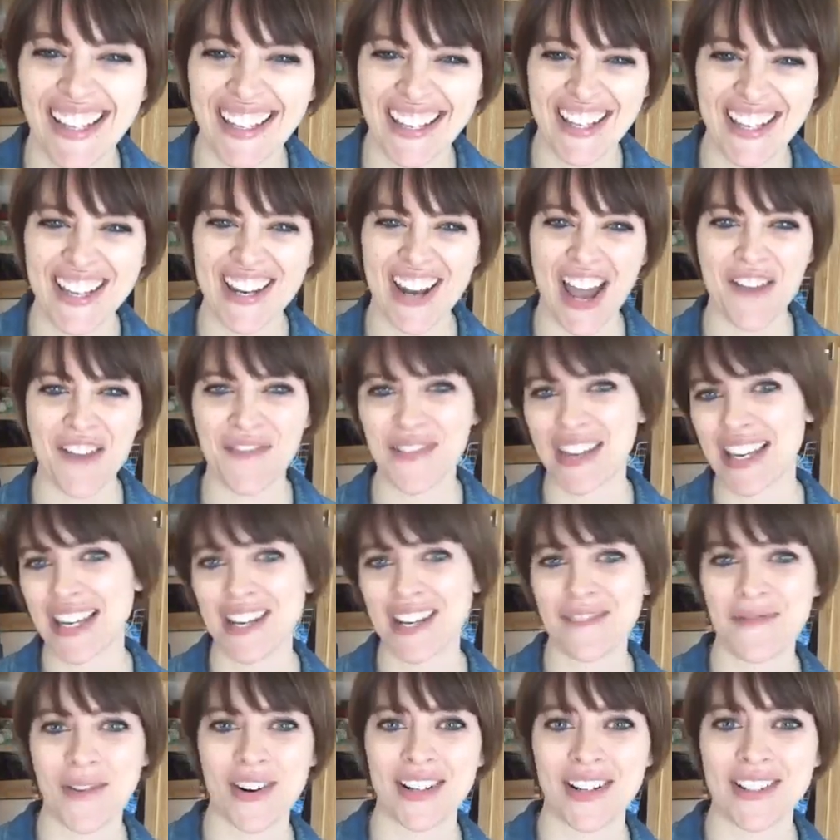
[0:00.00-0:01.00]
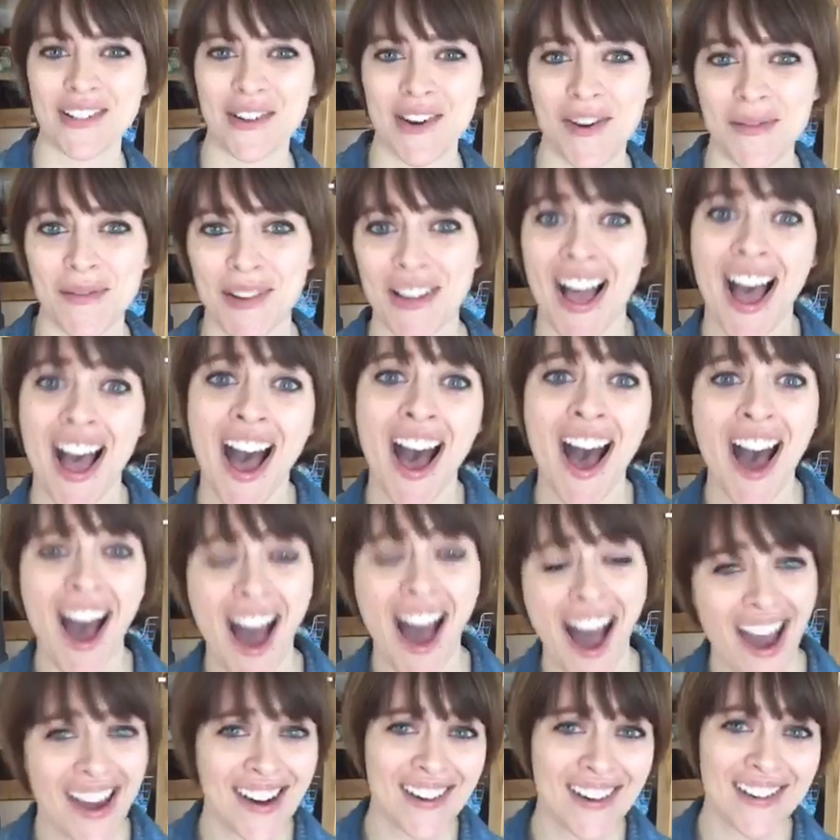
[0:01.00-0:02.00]
could I be any more adorable?
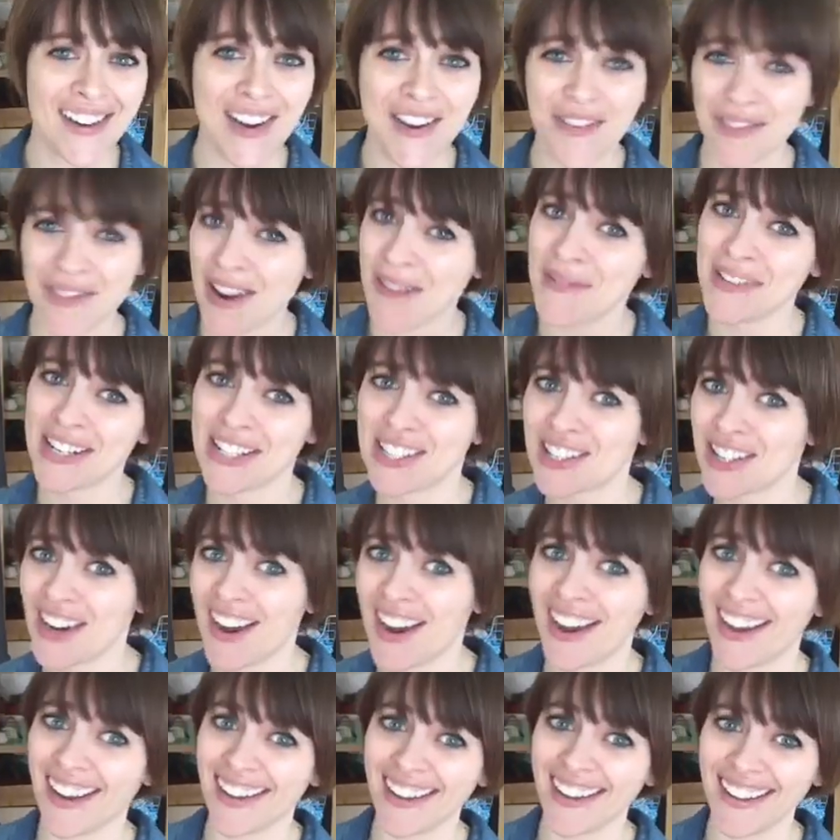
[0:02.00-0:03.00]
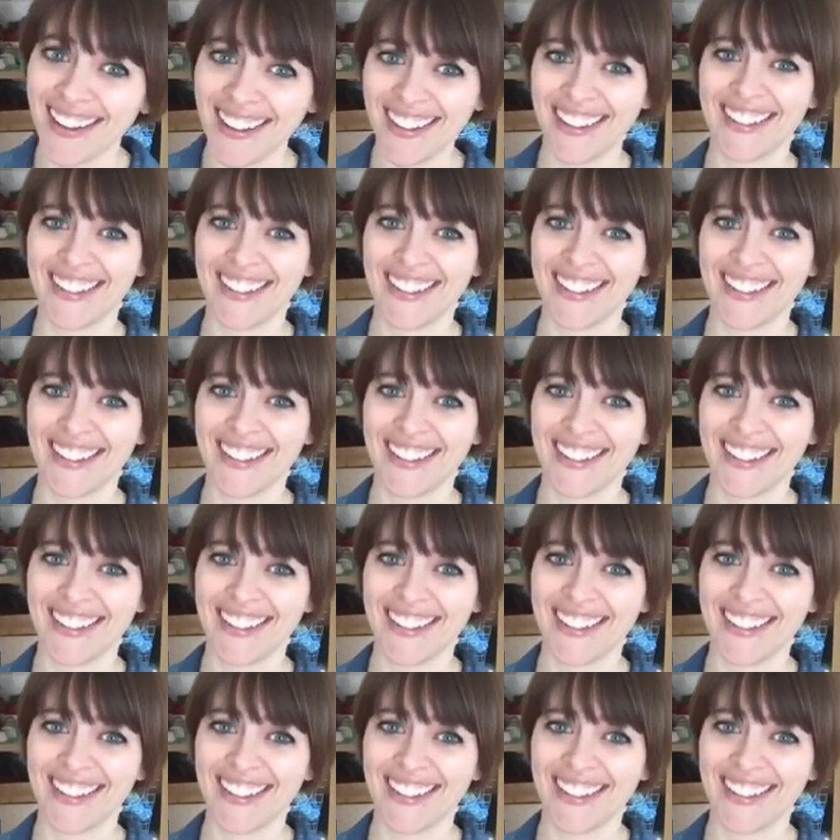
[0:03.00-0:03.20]
I don't know, but I'm going to try.